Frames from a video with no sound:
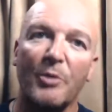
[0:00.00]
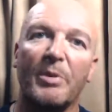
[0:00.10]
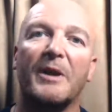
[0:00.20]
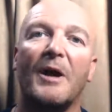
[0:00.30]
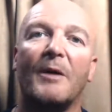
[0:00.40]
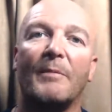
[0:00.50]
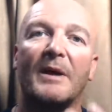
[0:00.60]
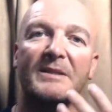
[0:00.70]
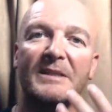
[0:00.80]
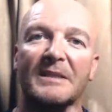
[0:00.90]
become
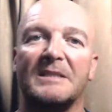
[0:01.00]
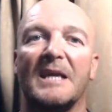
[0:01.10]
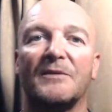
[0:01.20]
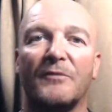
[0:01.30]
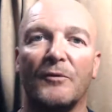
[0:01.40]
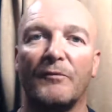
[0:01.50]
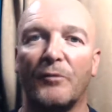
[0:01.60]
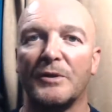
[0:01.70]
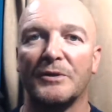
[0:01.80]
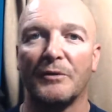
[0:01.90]
a successful
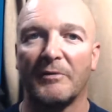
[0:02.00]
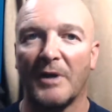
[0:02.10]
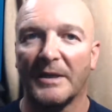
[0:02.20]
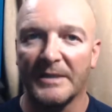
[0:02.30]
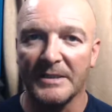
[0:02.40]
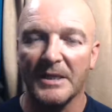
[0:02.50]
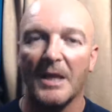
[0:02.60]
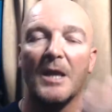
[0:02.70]
voiceover artist,